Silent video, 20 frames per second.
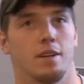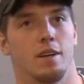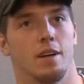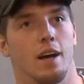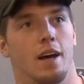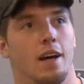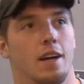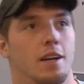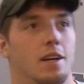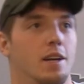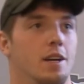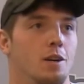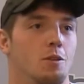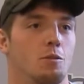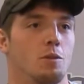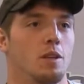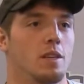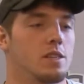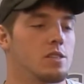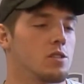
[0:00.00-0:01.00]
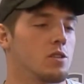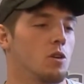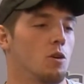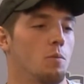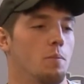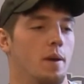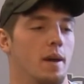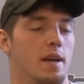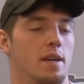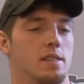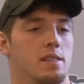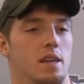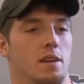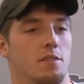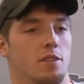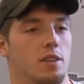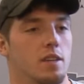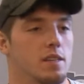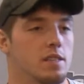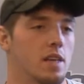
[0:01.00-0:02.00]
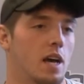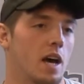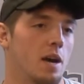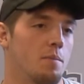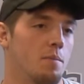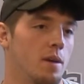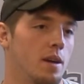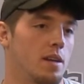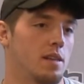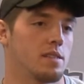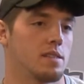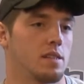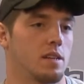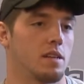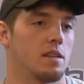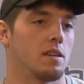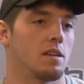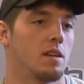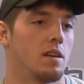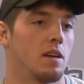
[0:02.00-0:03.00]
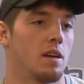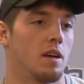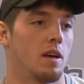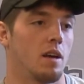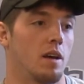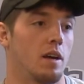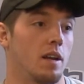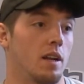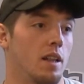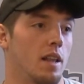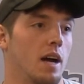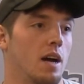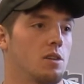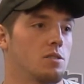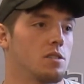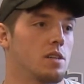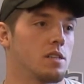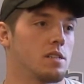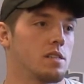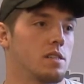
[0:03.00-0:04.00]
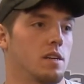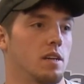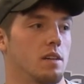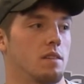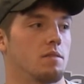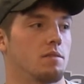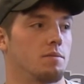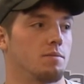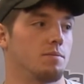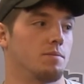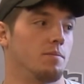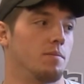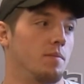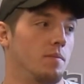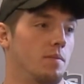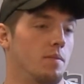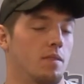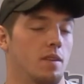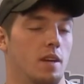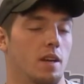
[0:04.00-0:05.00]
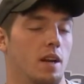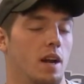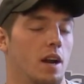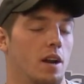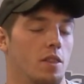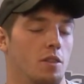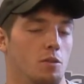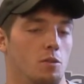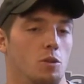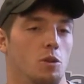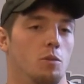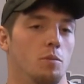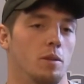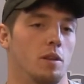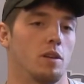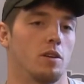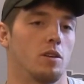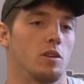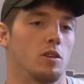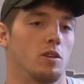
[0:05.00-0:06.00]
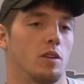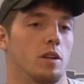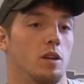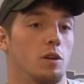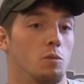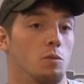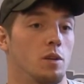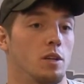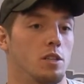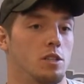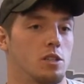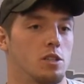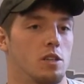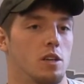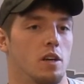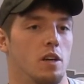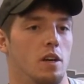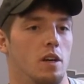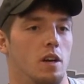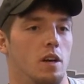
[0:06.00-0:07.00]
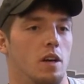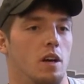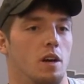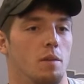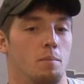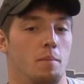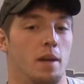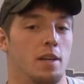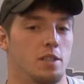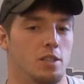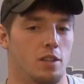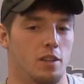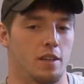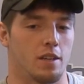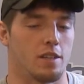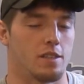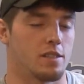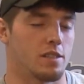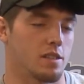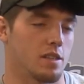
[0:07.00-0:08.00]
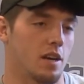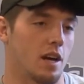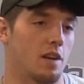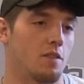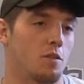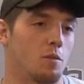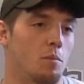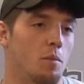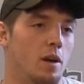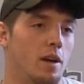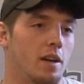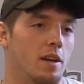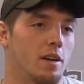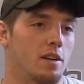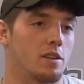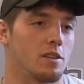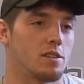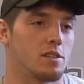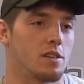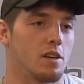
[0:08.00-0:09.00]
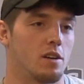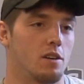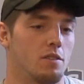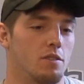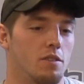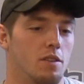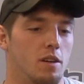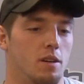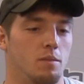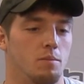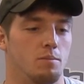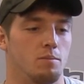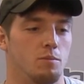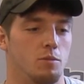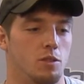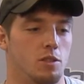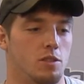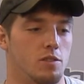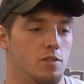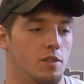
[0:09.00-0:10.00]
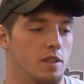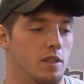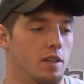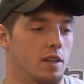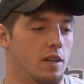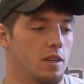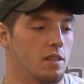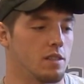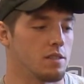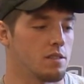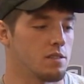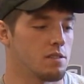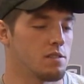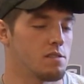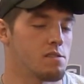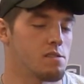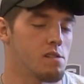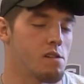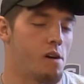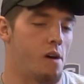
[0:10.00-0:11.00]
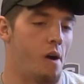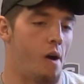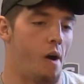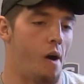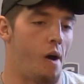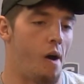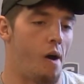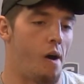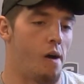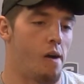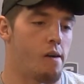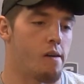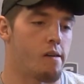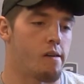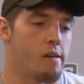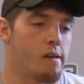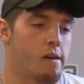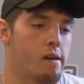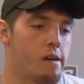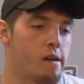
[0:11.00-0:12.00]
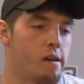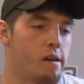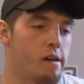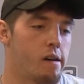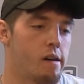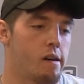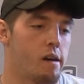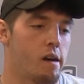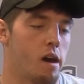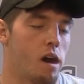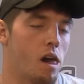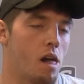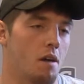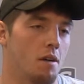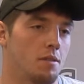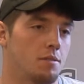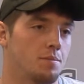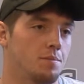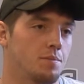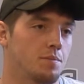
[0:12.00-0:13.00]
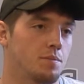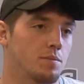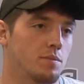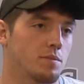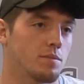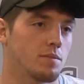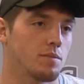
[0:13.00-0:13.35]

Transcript: at, in a really slow pace. Everything's high pace, and it allows us to get out of the room a little earlier, which mentally is kind of a break on yourself, um, which is very nice. Well, this program had